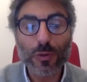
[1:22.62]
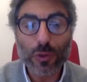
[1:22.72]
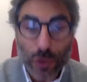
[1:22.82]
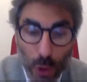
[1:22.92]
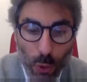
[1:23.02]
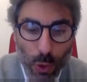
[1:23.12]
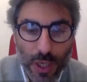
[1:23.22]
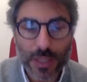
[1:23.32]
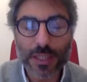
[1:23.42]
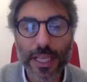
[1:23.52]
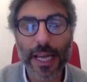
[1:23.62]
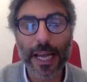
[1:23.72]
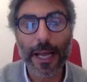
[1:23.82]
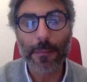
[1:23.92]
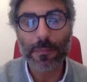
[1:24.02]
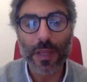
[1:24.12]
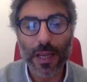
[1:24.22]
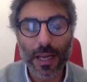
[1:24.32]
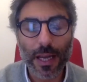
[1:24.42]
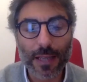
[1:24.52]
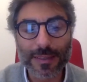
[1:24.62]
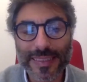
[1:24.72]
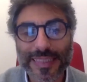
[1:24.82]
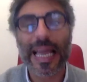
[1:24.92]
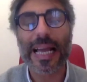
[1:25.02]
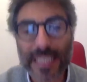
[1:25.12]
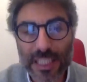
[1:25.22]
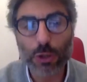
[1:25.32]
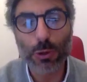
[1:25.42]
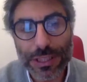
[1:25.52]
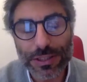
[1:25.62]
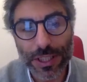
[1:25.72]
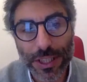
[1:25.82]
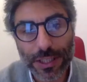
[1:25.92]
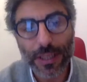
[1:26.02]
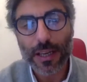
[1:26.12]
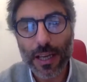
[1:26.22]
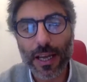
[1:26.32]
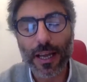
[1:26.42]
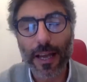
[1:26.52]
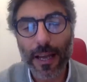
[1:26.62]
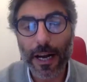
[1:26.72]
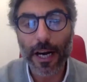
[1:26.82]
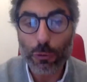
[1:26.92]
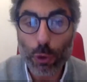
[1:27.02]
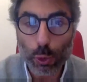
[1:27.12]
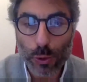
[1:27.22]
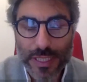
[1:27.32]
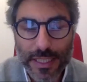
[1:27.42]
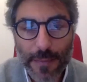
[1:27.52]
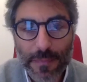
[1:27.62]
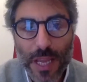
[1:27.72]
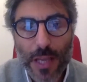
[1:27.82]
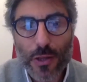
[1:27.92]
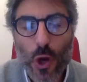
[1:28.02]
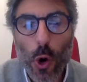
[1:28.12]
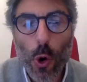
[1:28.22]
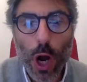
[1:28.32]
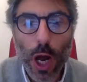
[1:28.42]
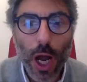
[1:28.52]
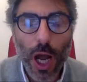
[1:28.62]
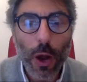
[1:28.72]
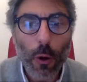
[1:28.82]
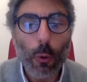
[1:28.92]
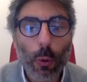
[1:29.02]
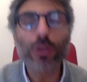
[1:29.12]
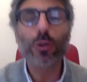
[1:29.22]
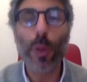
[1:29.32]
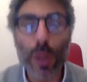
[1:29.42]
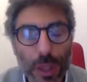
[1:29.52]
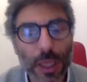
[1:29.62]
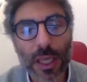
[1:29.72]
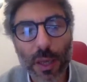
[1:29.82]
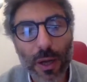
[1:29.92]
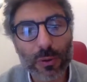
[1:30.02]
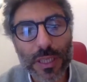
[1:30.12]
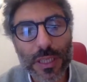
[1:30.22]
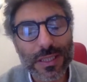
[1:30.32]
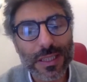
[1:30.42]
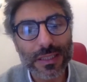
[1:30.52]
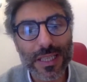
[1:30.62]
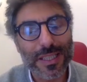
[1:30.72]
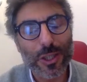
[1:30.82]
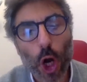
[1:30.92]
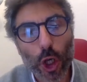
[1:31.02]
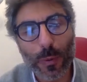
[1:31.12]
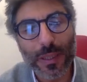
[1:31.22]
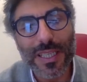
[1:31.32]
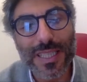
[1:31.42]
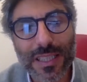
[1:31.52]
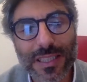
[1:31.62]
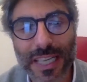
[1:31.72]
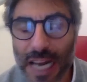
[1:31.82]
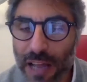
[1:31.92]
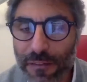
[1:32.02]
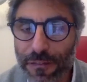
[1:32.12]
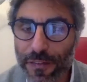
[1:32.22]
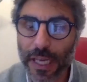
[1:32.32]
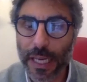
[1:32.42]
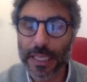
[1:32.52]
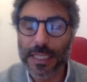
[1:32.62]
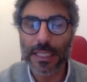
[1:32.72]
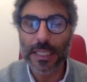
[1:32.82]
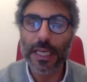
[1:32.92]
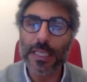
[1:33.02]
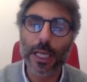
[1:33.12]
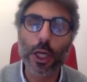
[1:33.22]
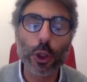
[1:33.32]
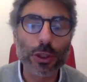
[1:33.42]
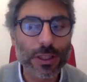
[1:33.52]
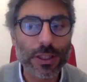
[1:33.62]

towards the tax treaty rules. So what do you think about this document? Is it enough? Is a good,